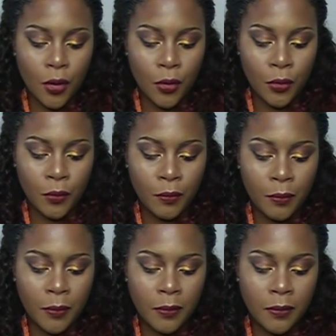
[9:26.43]

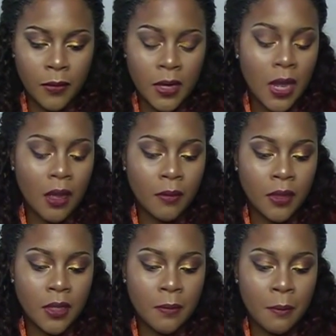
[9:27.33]
So
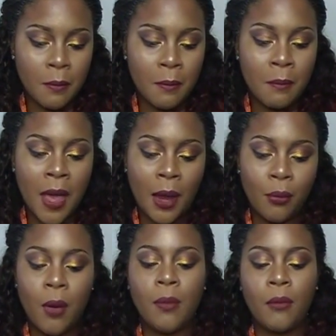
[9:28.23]
yeah, the
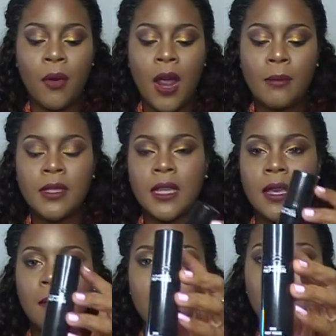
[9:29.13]
MAC Prep and Prime